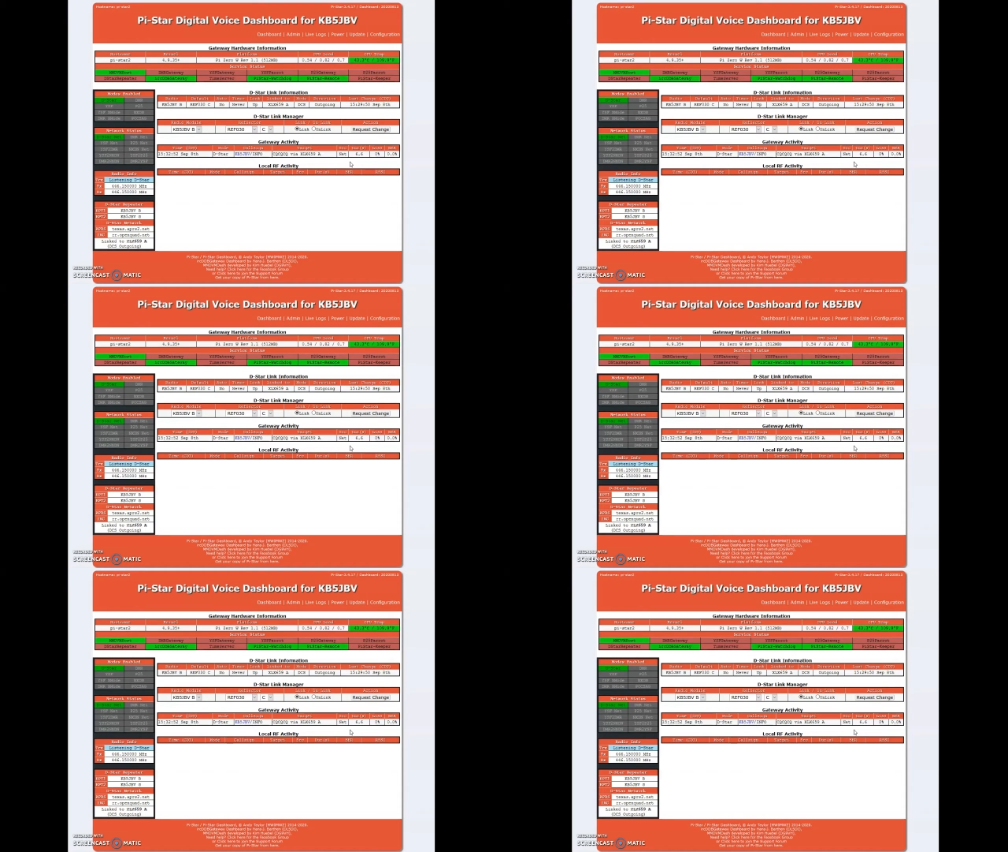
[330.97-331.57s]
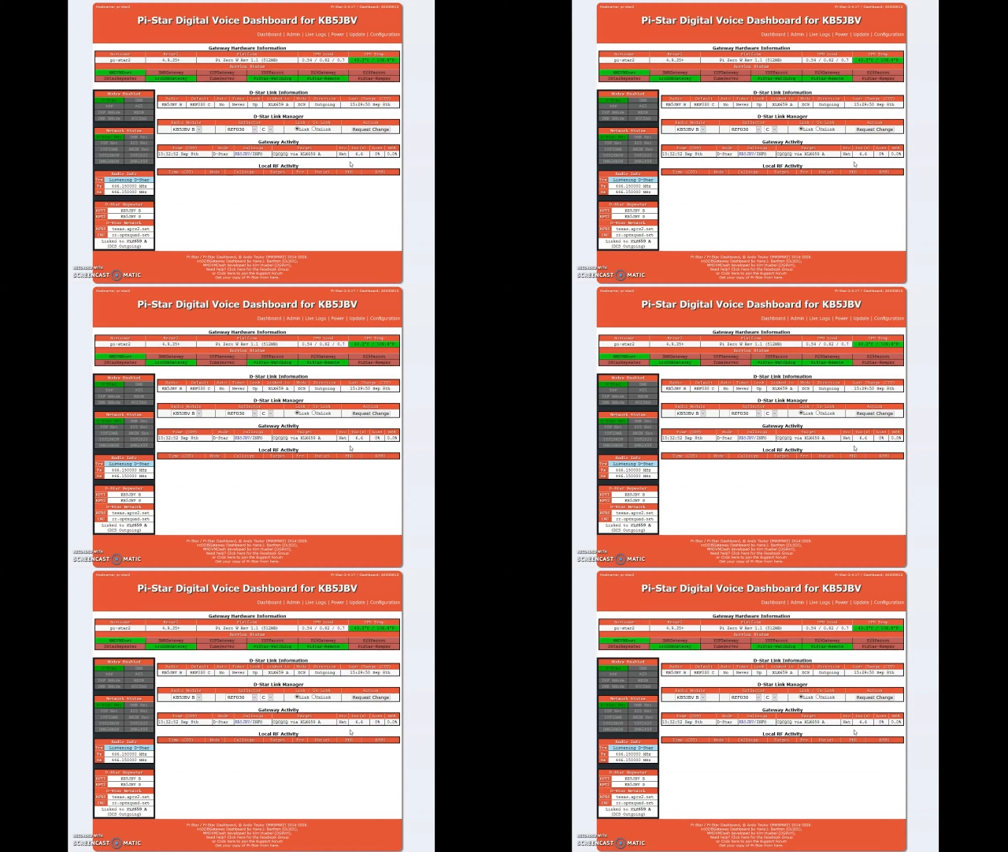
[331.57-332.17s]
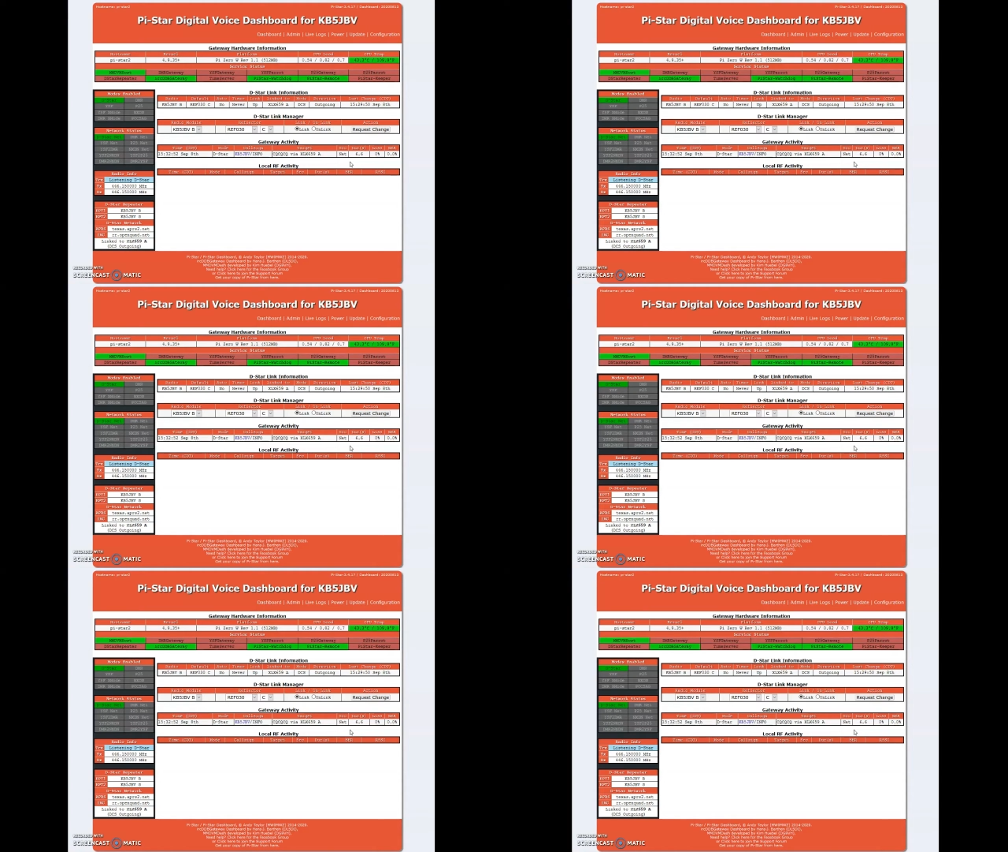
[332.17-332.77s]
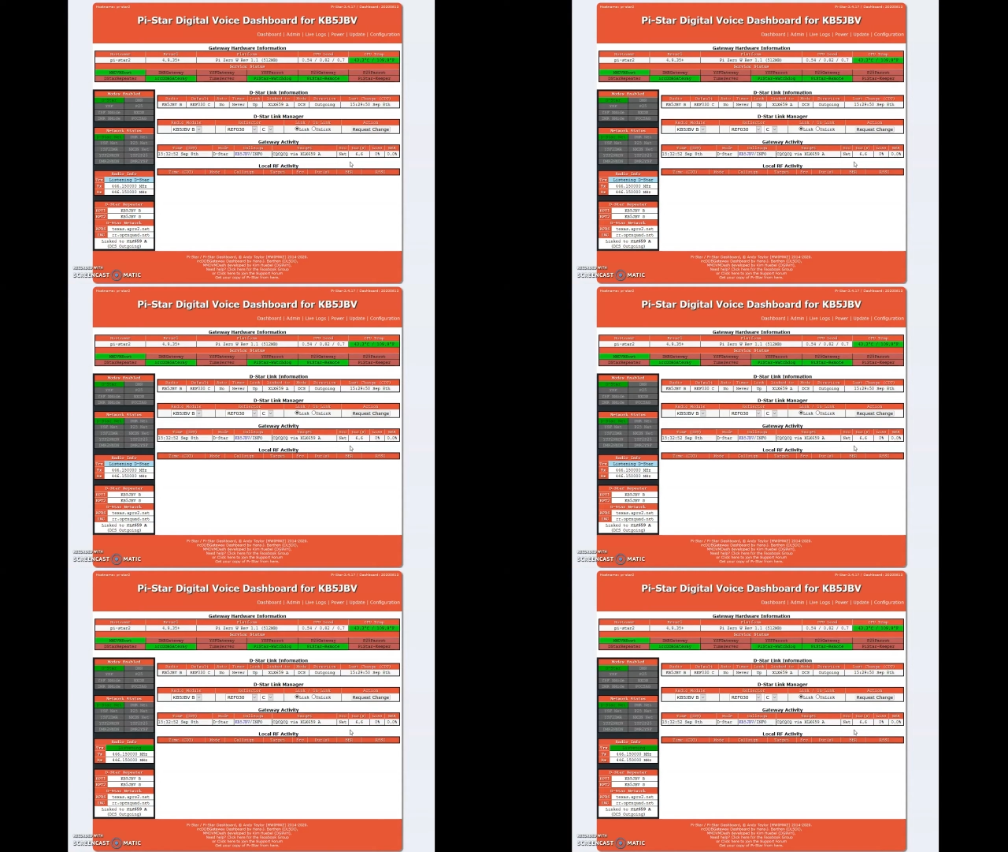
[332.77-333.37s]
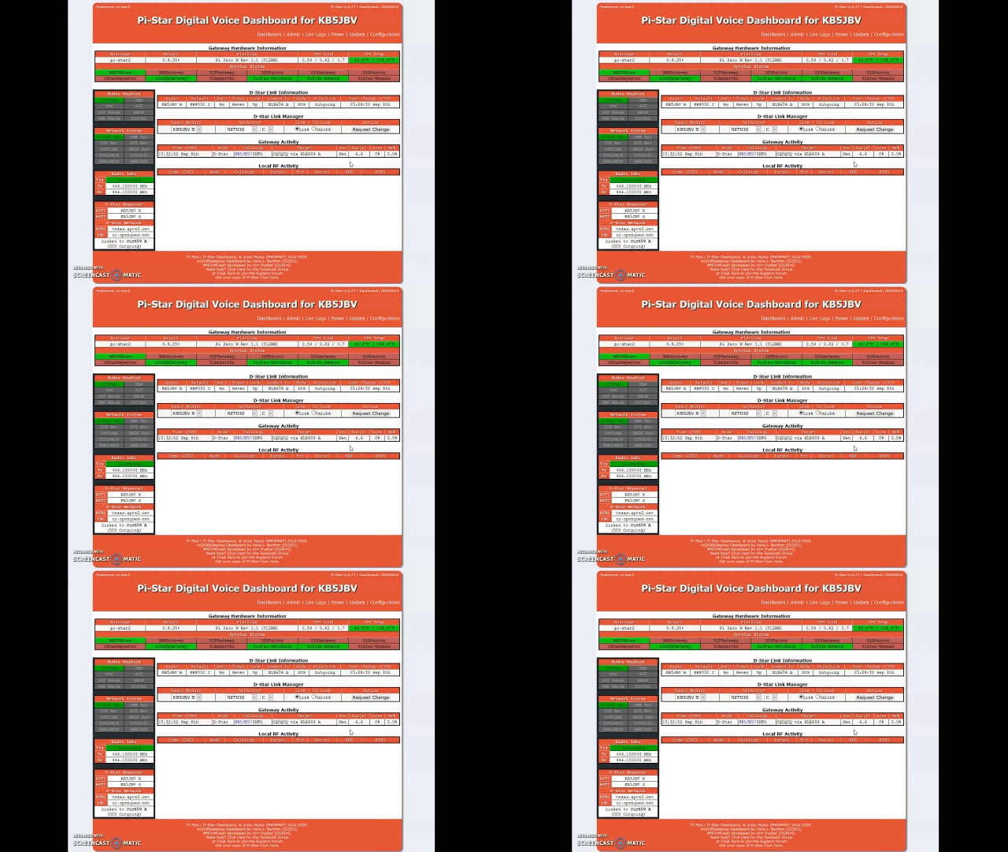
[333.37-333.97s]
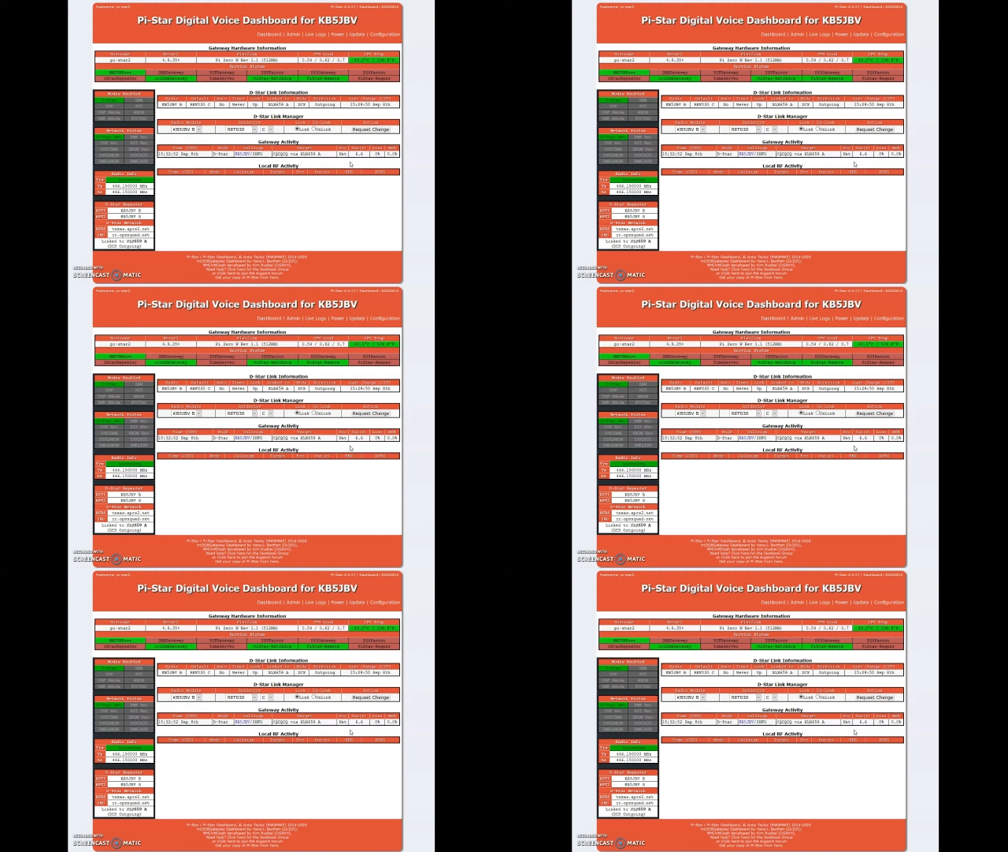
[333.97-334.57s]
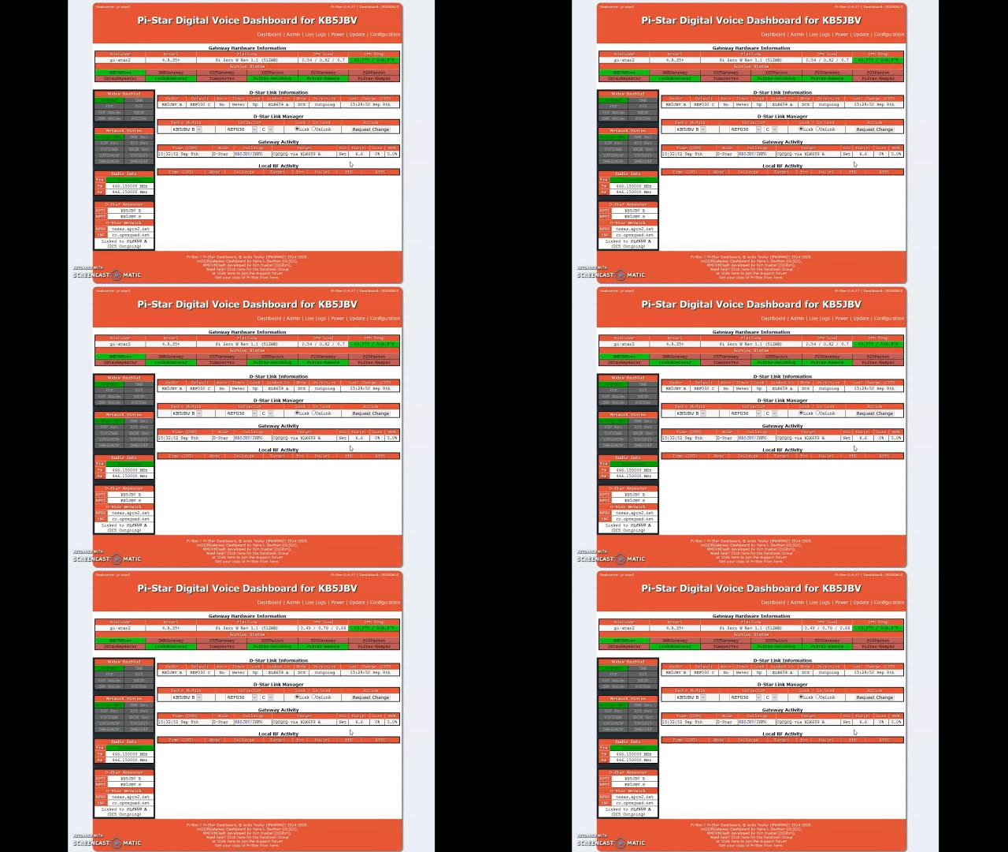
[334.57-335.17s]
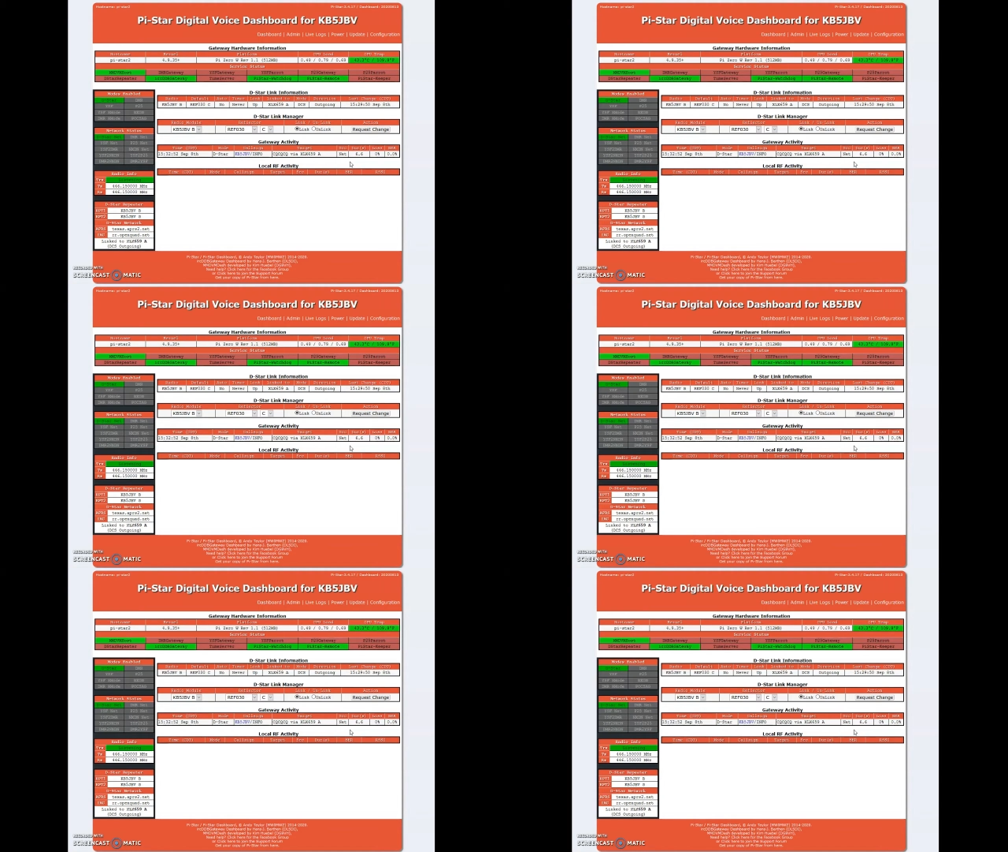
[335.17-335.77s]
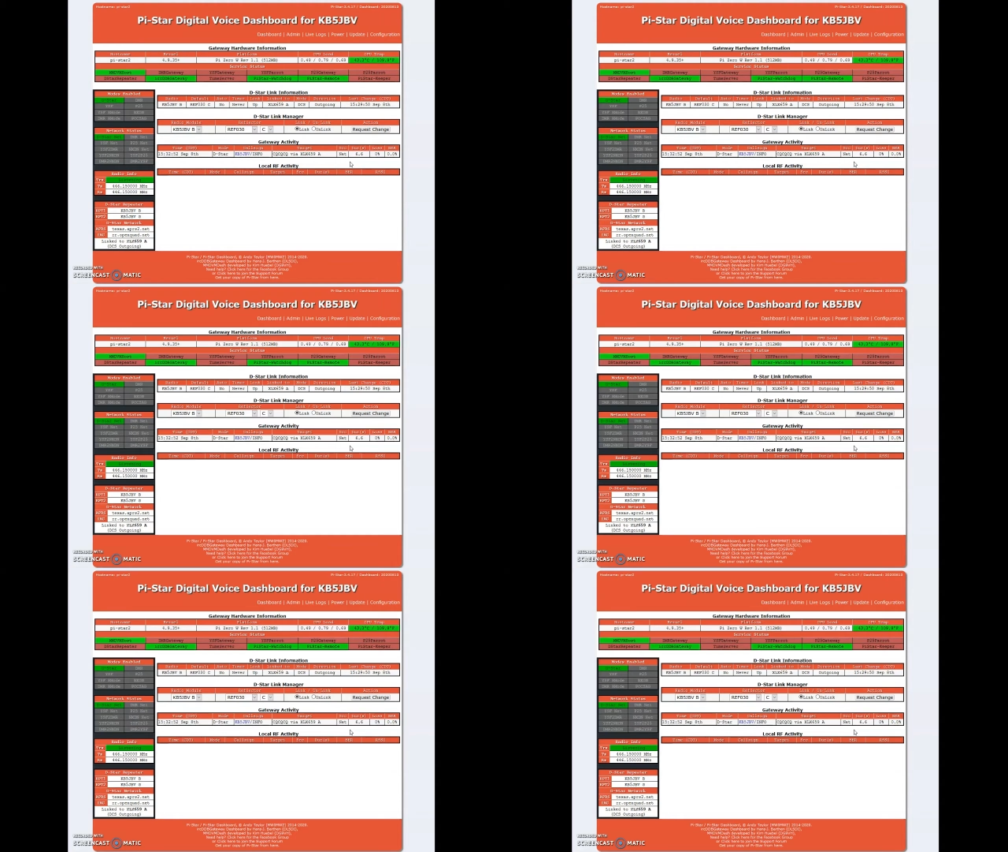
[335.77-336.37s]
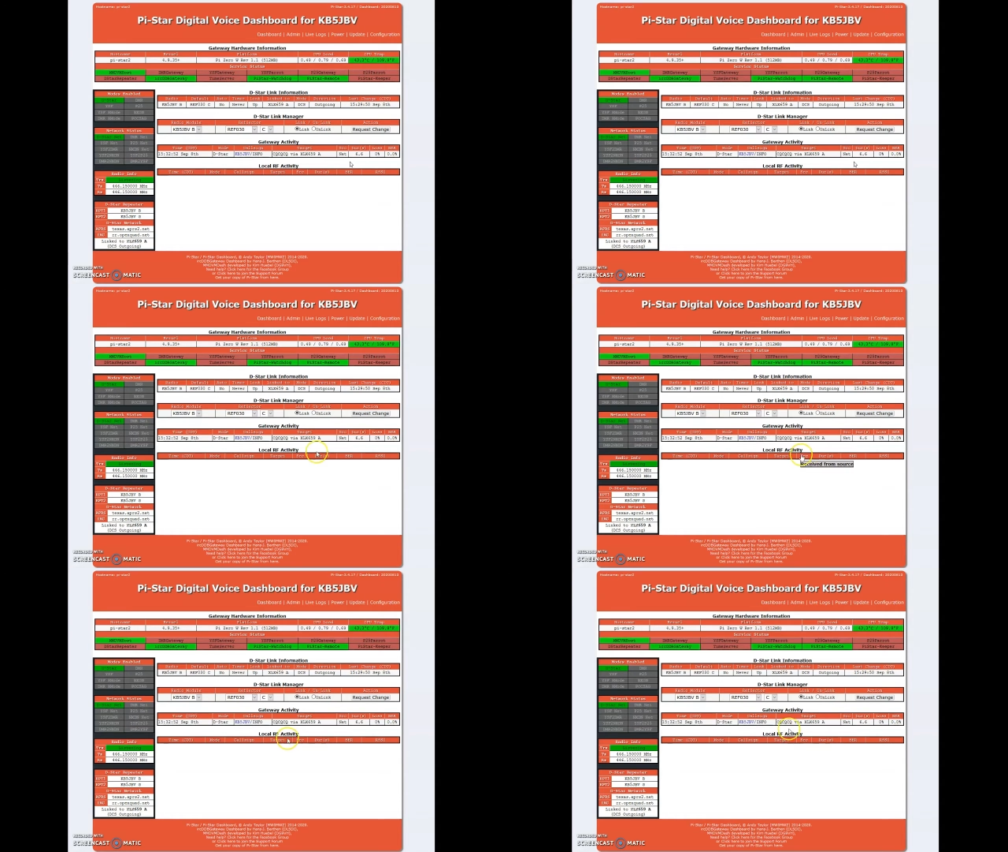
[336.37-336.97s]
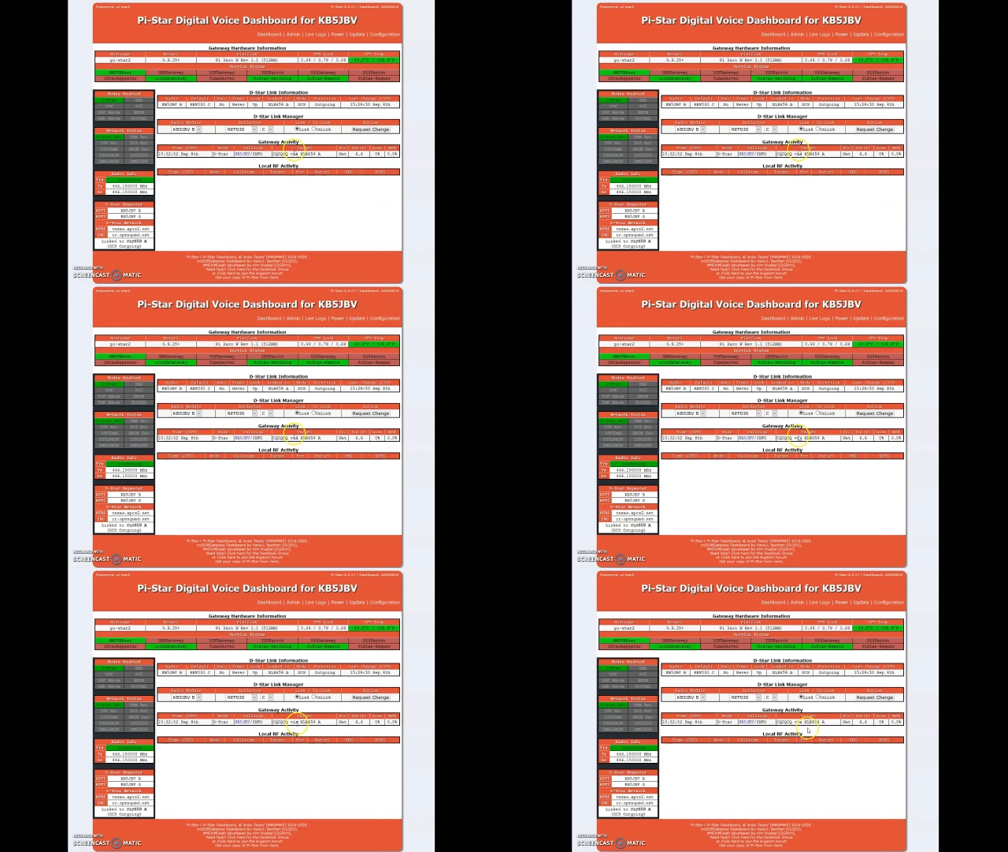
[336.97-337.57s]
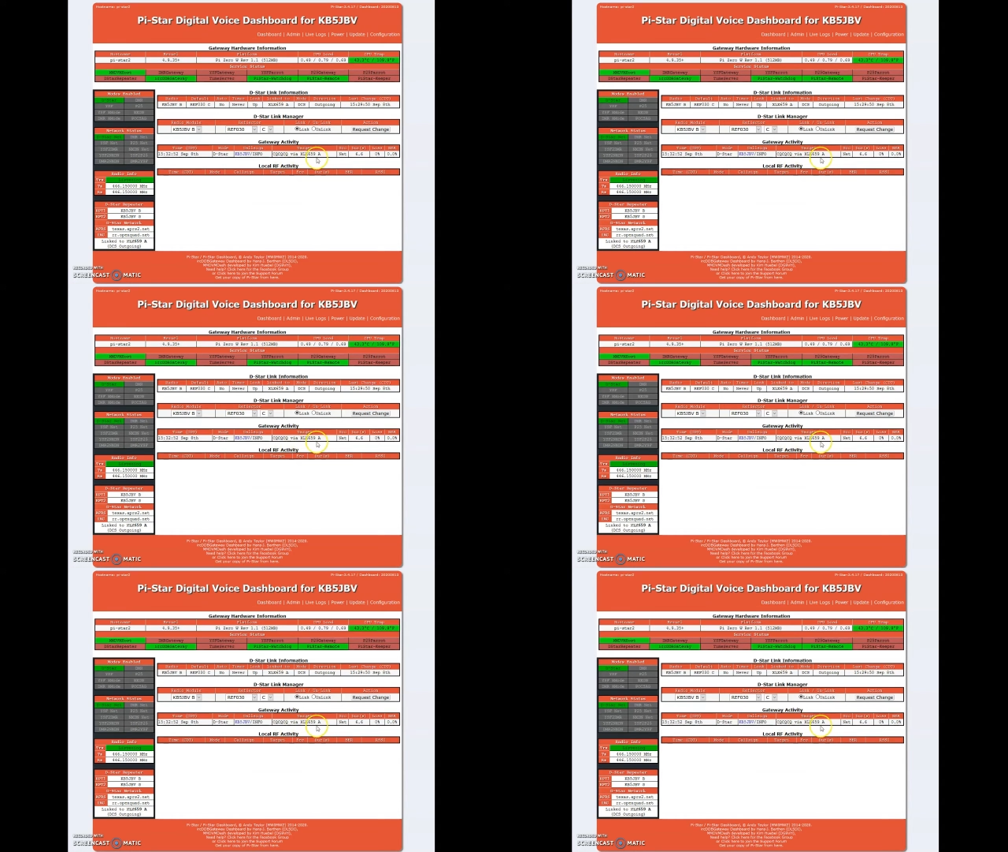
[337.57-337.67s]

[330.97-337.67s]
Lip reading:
Nobody's mouth can be seen.